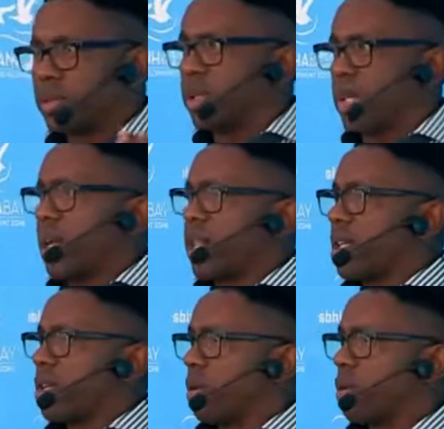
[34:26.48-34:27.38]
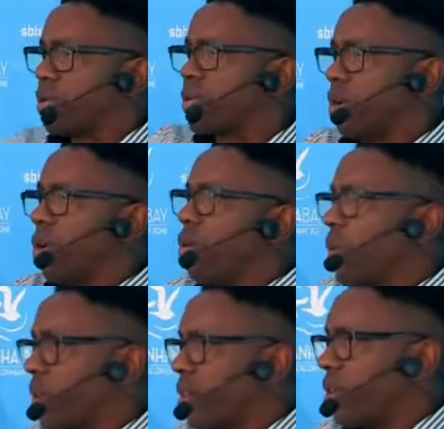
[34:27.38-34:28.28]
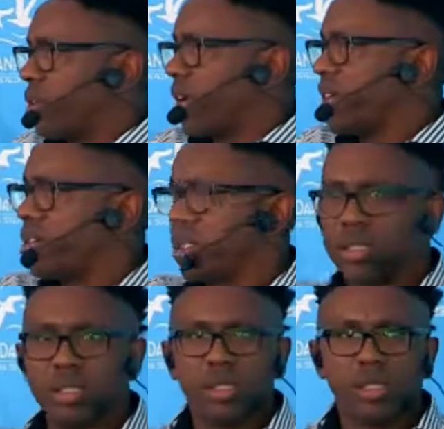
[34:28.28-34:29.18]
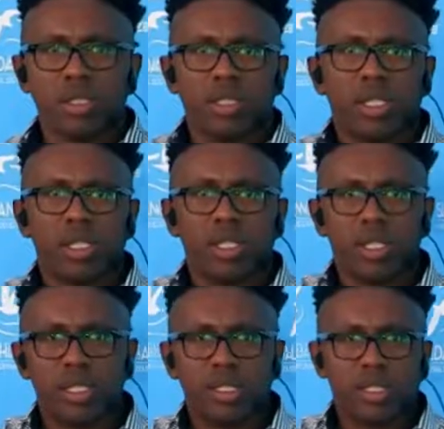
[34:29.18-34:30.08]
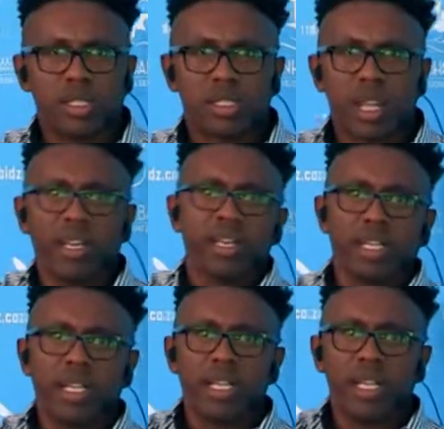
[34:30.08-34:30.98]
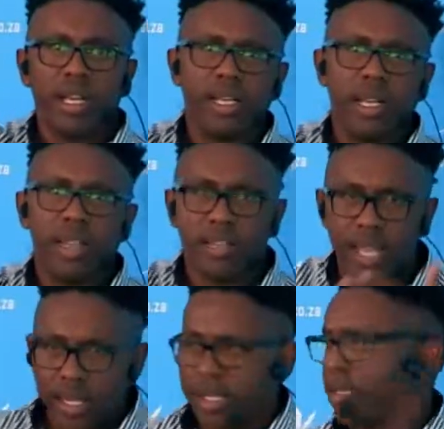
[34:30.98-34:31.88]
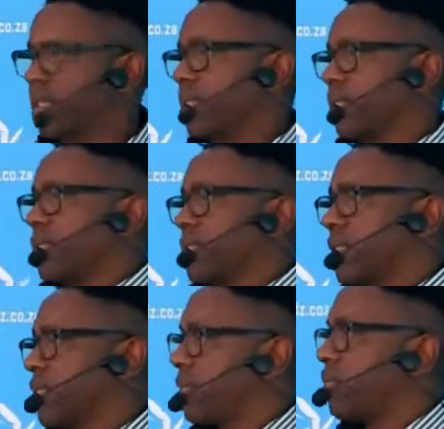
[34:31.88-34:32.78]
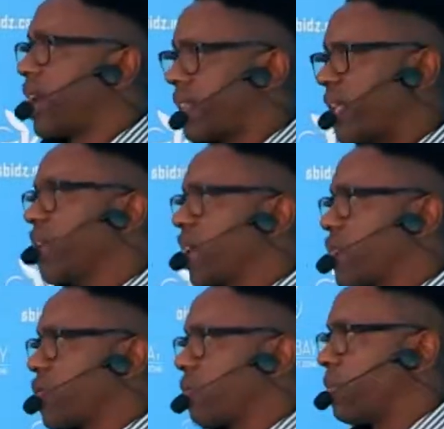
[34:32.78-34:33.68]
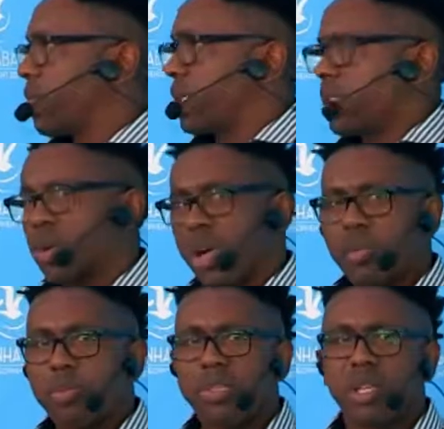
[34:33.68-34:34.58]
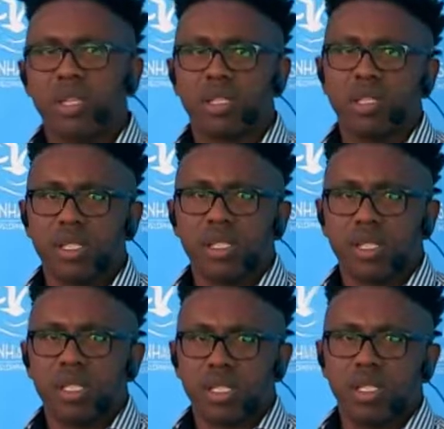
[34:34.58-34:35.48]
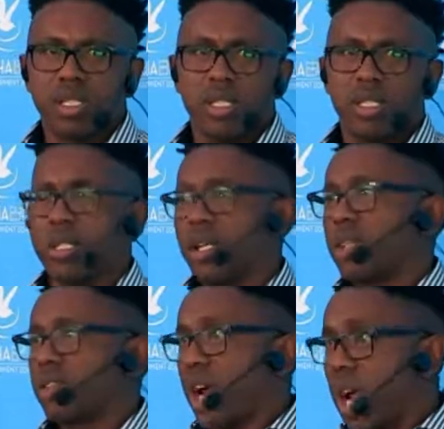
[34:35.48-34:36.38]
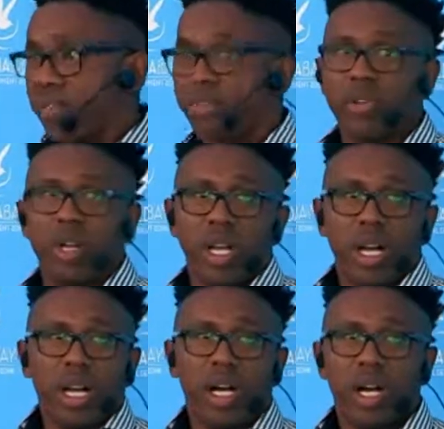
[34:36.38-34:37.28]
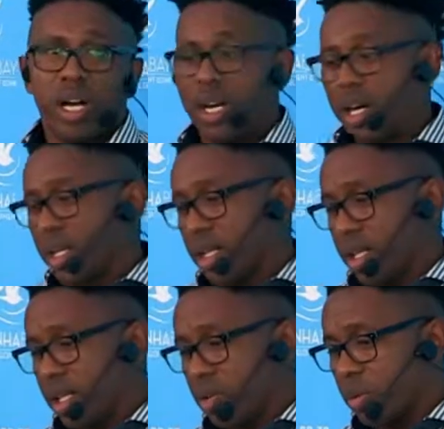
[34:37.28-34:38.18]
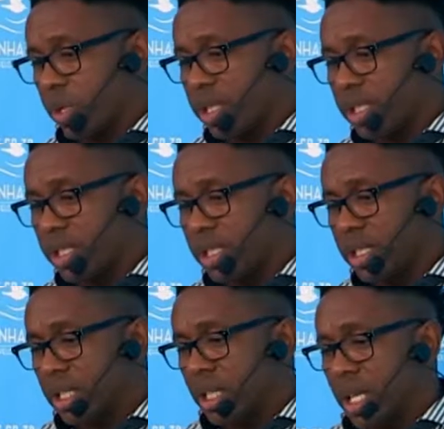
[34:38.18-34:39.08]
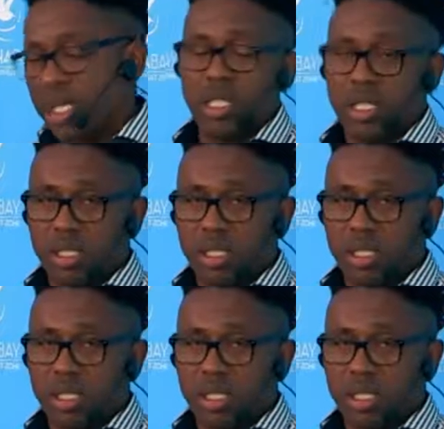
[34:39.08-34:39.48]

rather than going through the long way of education and training and learning and then certify, then get a job. So apathy is rife in the community, and